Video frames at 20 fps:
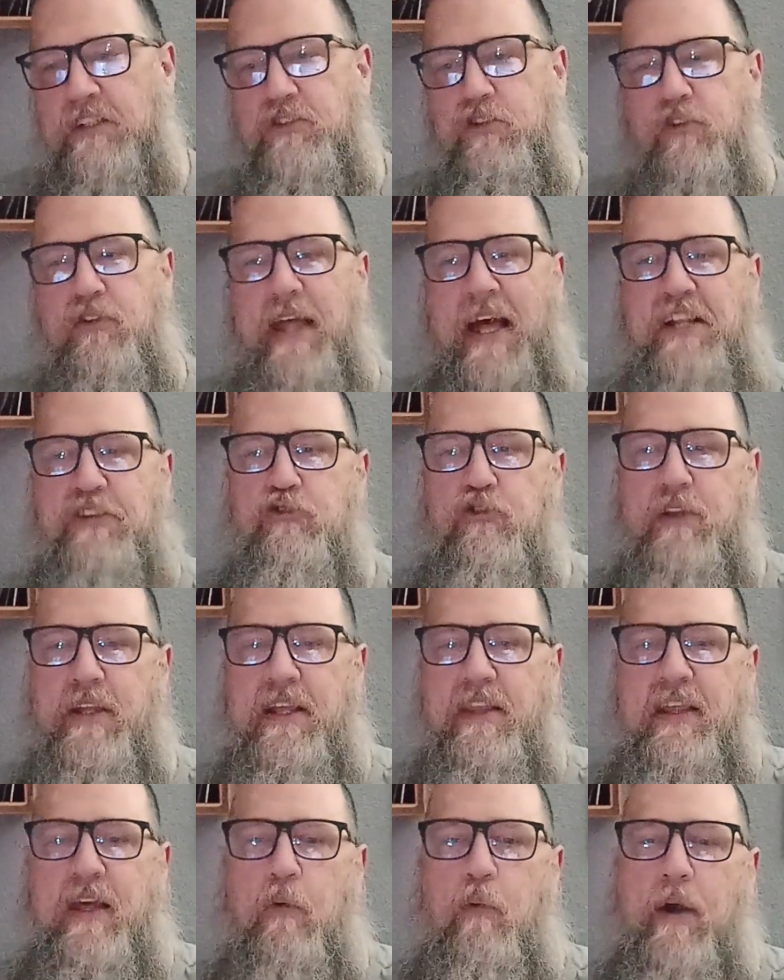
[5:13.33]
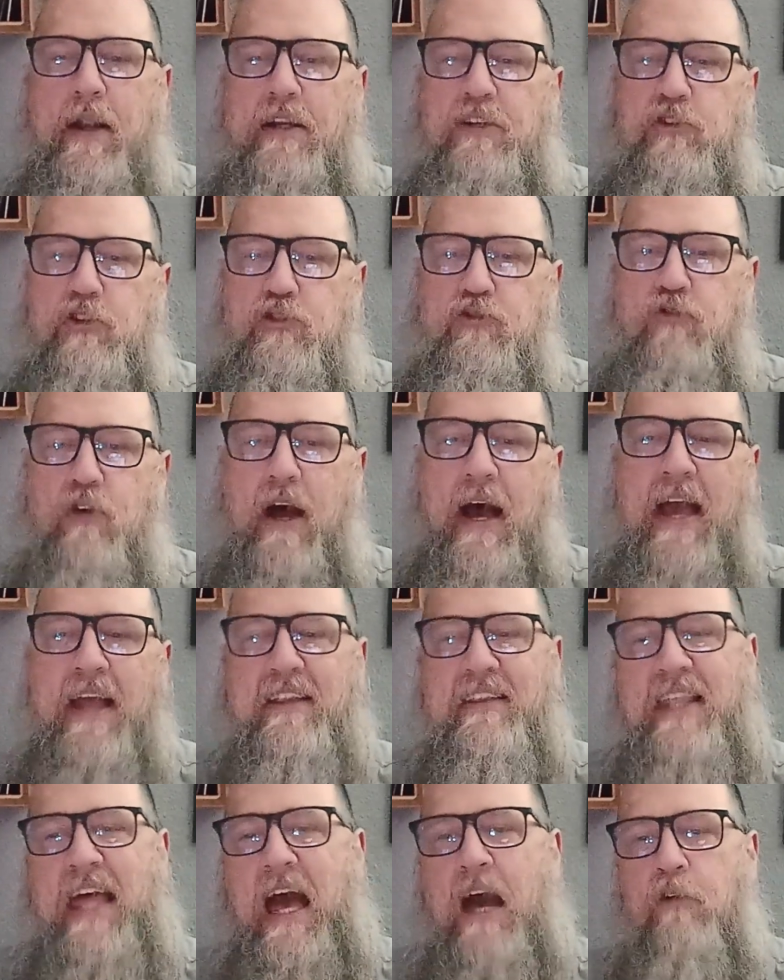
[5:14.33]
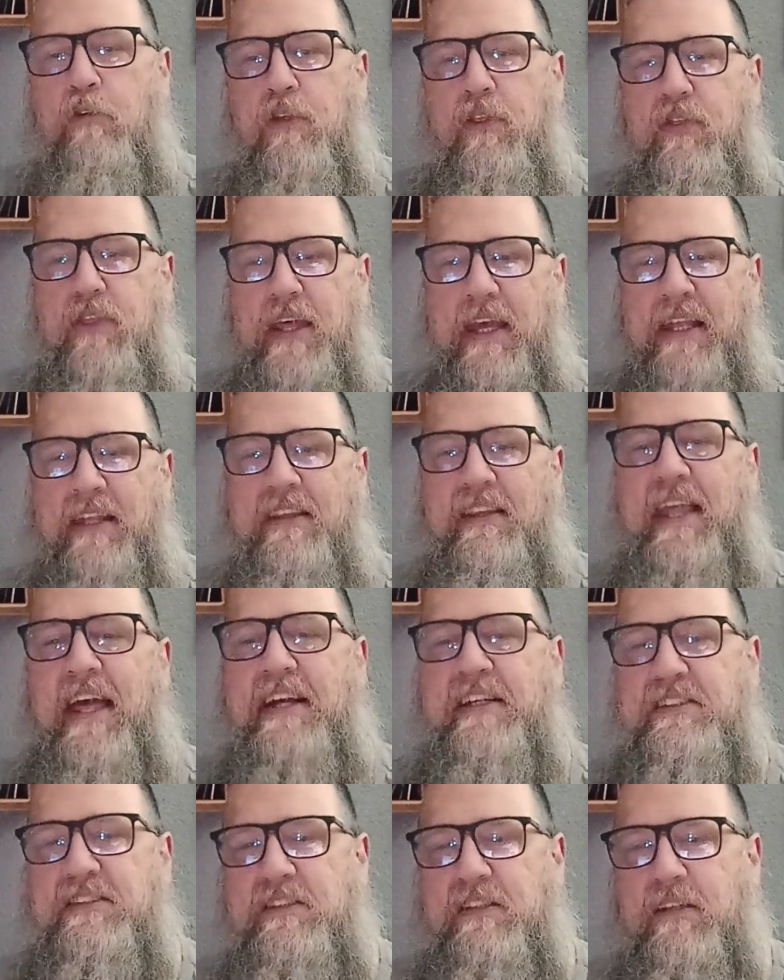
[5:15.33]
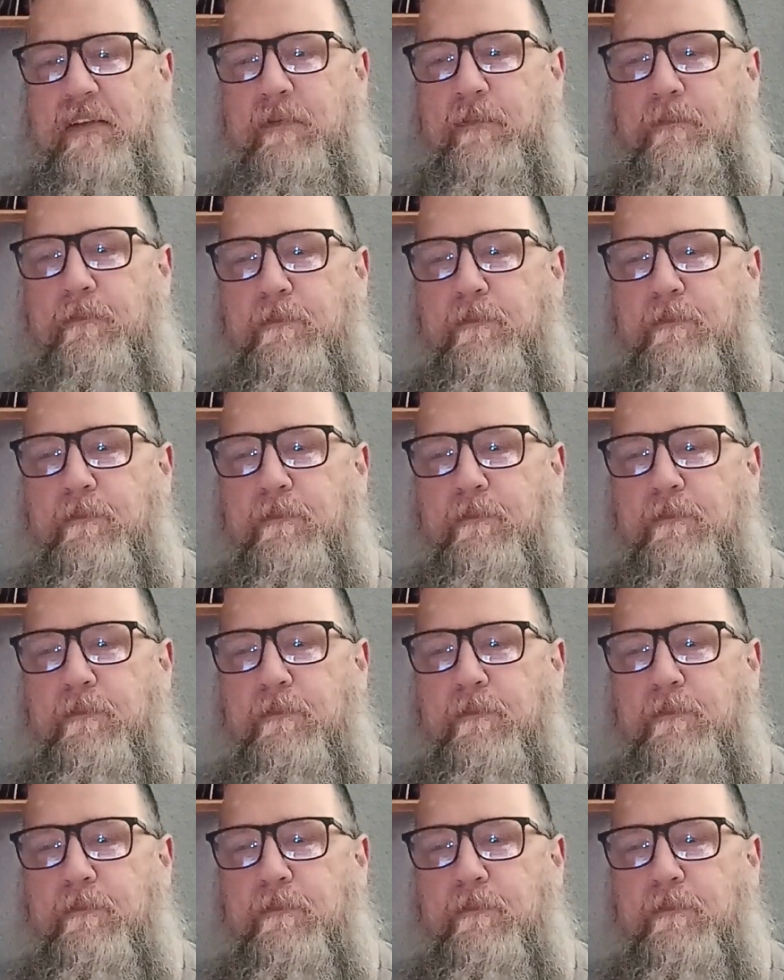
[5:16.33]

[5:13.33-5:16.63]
so naturally they wanted to try Now and Then next.